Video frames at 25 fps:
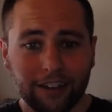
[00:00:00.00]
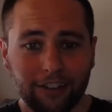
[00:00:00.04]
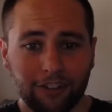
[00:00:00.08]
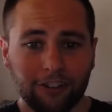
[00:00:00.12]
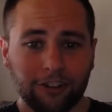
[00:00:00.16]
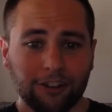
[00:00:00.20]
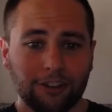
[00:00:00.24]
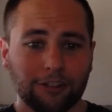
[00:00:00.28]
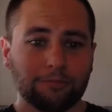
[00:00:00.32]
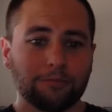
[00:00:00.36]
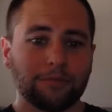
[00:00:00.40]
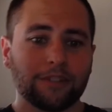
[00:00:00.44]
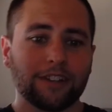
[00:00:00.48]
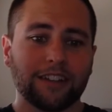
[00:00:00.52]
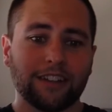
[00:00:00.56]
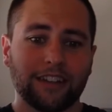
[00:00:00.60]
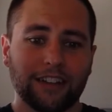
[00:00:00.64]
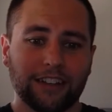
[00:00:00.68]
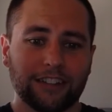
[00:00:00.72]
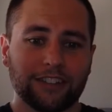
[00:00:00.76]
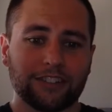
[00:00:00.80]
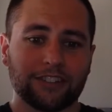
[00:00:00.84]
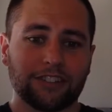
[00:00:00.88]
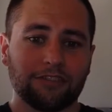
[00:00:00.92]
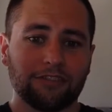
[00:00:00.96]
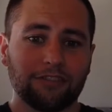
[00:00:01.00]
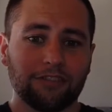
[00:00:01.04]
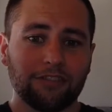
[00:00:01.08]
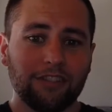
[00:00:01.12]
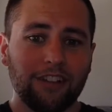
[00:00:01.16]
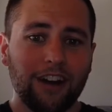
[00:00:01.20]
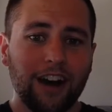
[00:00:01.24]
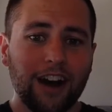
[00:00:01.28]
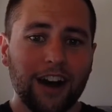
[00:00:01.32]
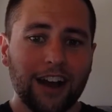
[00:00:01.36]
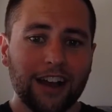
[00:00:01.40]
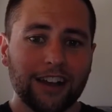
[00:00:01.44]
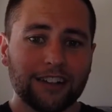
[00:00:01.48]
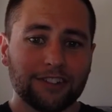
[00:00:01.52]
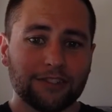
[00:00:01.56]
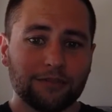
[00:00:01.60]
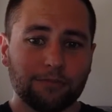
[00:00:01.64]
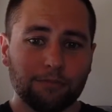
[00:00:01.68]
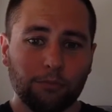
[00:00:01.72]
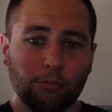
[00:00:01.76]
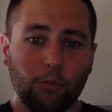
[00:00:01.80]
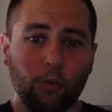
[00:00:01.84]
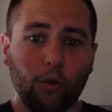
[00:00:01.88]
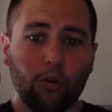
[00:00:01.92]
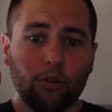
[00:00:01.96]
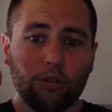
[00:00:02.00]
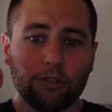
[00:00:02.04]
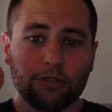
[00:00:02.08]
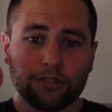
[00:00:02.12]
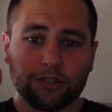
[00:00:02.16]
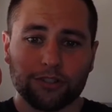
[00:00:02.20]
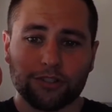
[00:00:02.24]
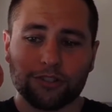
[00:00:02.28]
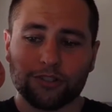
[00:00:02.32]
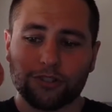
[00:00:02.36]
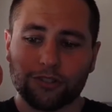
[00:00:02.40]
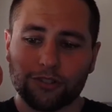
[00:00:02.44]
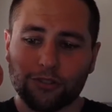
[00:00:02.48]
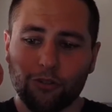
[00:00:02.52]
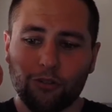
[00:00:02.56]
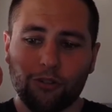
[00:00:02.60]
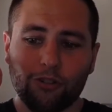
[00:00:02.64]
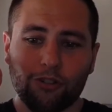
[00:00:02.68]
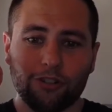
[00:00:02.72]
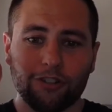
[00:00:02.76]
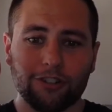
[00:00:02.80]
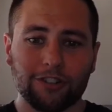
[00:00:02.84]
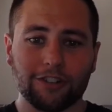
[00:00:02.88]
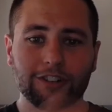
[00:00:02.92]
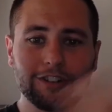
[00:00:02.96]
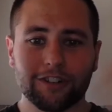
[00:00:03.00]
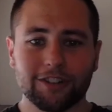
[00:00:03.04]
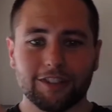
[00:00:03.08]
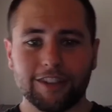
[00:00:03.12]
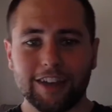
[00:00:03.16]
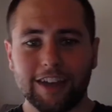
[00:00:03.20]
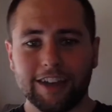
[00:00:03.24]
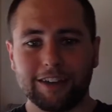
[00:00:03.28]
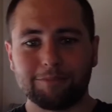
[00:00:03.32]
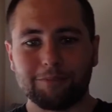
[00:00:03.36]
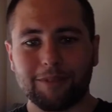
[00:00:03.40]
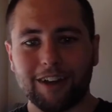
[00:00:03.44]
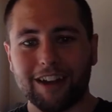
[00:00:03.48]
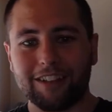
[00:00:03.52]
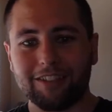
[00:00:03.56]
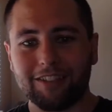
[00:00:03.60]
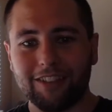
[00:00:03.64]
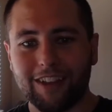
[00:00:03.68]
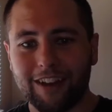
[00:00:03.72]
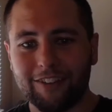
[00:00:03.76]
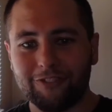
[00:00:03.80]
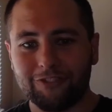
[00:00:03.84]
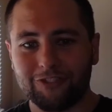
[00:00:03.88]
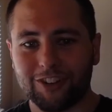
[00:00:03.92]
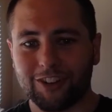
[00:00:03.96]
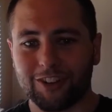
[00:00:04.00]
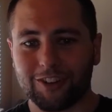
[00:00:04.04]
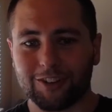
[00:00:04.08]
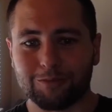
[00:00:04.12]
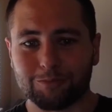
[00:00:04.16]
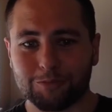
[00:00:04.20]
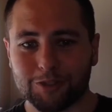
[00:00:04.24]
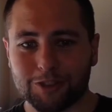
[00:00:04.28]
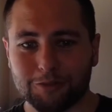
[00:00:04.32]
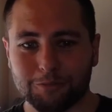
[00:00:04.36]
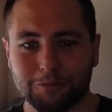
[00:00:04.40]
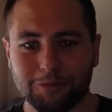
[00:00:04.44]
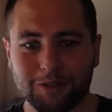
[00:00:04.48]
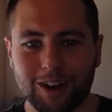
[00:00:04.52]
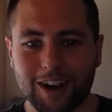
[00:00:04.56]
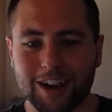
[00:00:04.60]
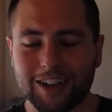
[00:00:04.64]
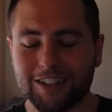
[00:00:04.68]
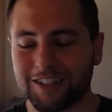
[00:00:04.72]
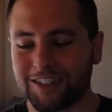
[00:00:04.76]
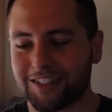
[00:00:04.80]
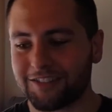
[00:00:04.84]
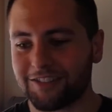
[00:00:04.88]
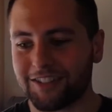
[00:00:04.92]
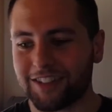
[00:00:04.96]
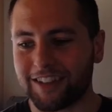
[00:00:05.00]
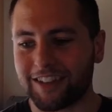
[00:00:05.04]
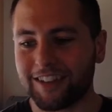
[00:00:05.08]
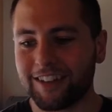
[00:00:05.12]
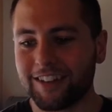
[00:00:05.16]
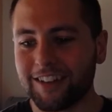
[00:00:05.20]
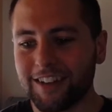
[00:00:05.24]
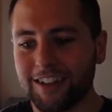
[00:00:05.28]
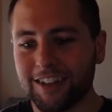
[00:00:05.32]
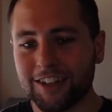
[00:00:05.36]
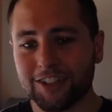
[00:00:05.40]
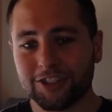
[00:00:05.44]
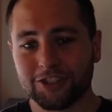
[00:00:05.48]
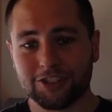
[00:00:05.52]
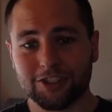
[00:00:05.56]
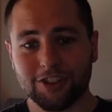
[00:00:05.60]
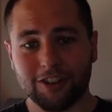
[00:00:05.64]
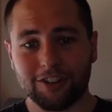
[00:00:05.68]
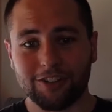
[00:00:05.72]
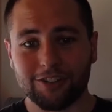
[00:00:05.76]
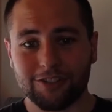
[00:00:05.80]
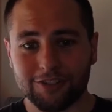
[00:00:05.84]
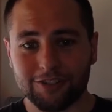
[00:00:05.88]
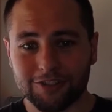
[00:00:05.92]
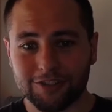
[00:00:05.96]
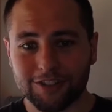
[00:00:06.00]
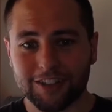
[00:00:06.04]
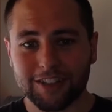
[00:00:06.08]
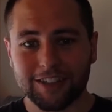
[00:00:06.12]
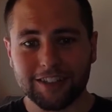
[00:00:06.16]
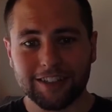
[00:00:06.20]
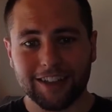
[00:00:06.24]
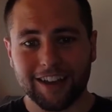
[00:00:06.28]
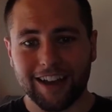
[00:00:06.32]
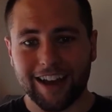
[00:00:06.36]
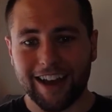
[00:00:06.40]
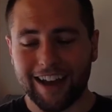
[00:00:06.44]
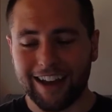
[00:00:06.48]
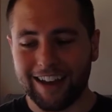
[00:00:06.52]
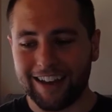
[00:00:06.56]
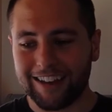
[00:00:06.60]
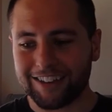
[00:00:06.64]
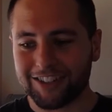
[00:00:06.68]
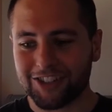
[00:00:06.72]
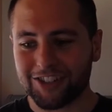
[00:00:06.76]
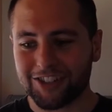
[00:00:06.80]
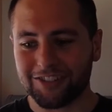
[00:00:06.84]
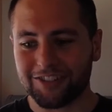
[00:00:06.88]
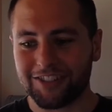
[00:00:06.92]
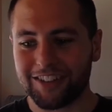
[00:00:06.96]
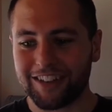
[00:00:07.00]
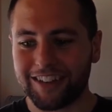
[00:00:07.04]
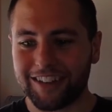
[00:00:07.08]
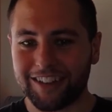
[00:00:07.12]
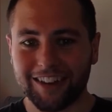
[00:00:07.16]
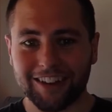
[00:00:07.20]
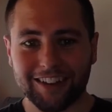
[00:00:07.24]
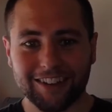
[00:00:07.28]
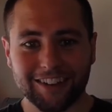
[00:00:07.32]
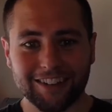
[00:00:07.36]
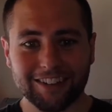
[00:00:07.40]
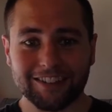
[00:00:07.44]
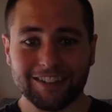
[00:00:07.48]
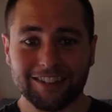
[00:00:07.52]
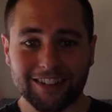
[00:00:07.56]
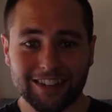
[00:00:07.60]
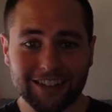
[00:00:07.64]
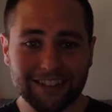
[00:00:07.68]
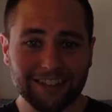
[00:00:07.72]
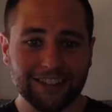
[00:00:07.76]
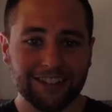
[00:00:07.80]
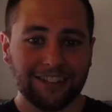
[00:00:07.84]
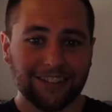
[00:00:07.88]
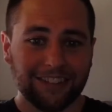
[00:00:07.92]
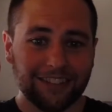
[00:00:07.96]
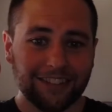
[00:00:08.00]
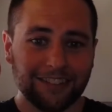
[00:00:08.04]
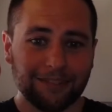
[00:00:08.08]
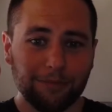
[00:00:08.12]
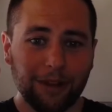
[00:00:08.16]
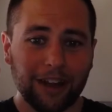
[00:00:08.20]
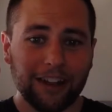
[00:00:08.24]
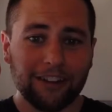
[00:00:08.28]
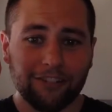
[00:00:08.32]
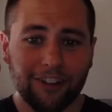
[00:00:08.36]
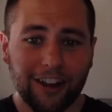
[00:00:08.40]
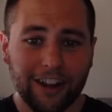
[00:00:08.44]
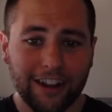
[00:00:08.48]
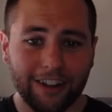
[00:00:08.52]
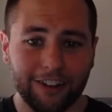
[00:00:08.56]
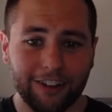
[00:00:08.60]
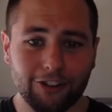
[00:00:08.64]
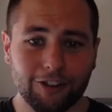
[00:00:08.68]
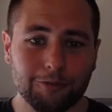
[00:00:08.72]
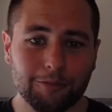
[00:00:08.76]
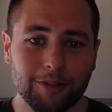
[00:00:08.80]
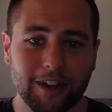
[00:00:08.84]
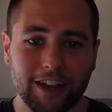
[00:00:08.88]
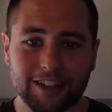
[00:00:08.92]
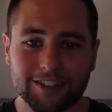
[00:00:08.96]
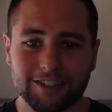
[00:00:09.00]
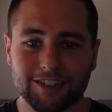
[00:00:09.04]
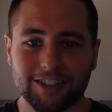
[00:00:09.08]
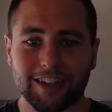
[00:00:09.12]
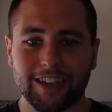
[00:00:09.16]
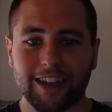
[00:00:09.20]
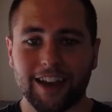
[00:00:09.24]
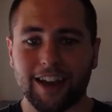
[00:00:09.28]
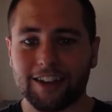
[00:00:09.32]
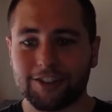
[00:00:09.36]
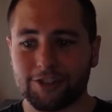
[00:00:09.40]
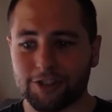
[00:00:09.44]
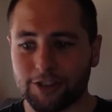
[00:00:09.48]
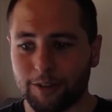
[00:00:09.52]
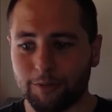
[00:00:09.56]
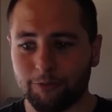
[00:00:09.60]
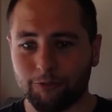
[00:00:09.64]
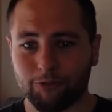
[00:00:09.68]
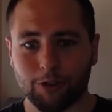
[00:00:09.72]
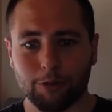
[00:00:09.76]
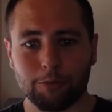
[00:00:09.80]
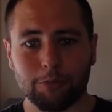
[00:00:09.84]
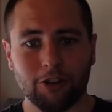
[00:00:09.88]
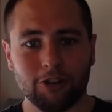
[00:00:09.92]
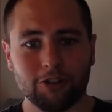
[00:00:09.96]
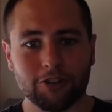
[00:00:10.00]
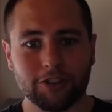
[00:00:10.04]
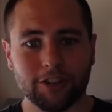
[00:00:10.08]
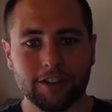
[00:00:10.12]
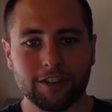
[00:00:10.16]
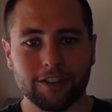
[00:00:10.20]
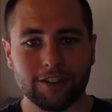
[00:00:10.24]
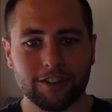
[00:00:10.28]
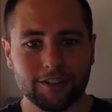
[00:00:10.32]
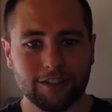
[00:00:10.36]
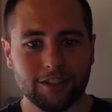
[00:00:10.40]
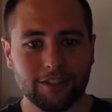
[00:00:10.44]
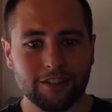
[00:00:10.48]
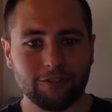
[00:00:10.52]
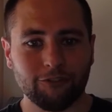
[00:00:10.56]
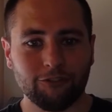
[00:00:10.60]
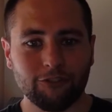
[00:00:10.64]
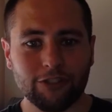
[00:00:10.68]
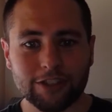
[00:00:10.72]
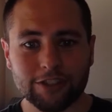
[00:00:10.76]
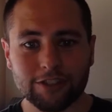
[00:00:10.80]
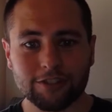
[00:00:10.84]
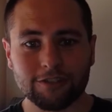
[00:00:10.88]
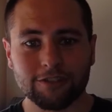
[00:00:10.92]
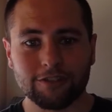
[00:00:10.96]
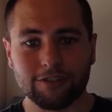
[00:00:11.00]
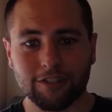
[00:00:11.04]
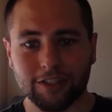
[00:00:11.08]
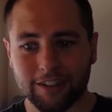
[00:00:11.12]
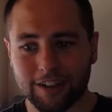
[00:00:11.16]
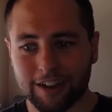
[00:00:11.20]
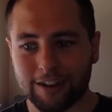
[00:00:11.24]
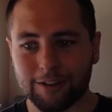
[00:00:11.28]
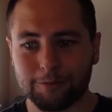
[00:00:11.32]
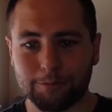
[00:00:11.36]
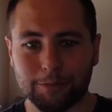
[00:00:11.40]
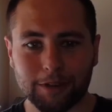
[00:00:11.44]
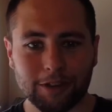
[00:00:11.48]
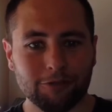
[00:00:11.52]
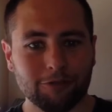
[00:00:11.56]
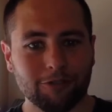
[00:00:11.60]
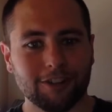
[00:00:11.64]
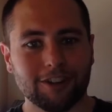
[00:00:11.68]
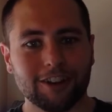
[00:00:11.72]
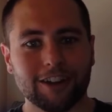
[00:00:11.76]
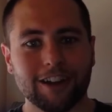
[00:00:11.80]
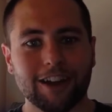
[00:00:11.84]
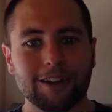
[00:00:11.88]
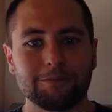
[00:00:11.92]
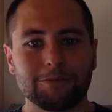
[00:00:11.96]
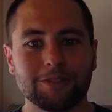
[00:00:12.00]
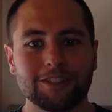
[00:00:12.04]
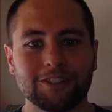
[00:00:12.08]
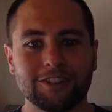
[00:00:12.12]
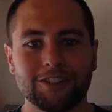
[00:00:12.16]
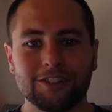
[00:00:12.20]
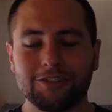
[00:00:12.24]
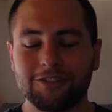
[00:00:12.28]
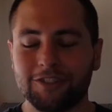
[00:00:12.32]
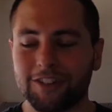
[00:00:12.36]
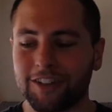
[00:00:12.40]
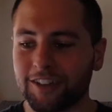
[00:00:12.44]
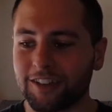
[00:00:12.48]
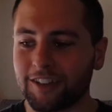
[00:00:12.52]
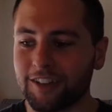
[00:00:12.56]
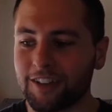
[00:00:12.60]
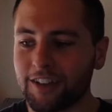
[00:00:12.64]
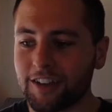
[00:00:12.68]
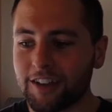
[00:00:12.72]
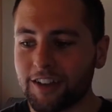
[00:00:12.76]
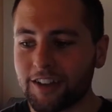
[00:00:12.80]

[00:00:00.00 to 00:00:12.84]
arm is a lot more sore than my left arm, surprisingly. So actually, my right arm has to catch up from all the physical therapy work I've been doing.